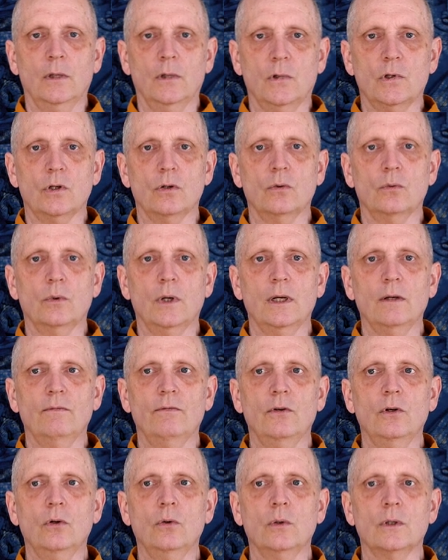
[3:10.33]
So right
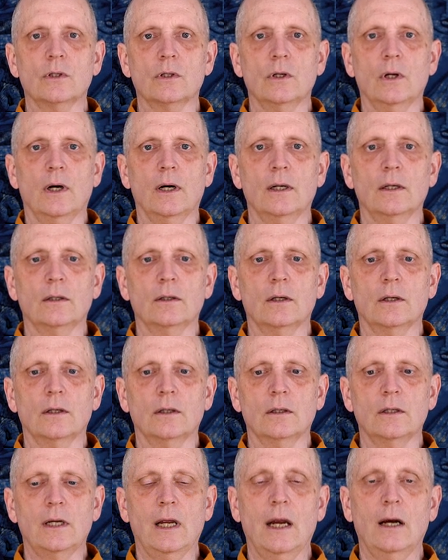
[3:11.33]
view is not
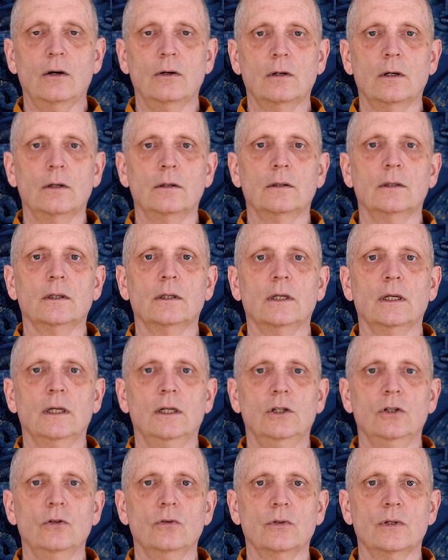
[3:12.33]

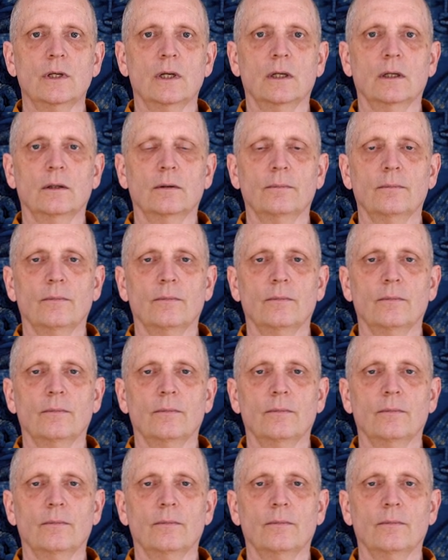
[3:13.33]
terror-inducing.